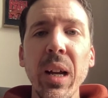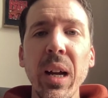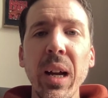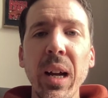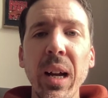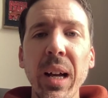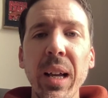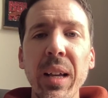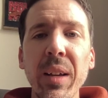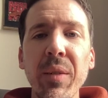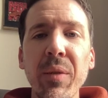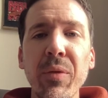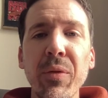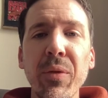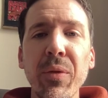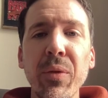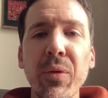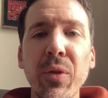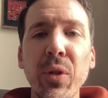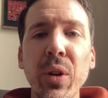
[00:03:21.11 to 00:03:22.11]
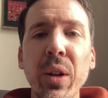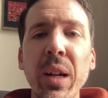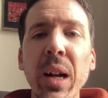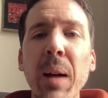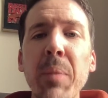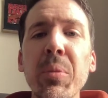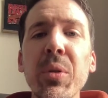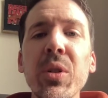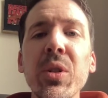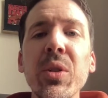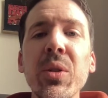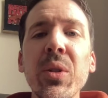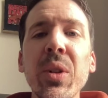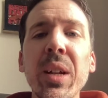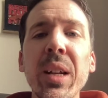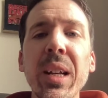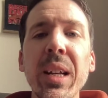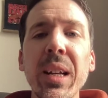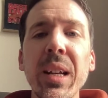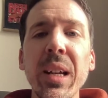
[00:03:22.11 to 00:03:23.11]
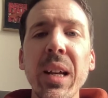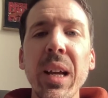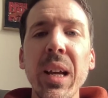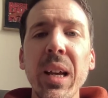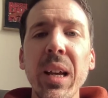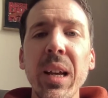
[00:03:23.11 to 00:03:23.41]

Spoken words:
an opportunity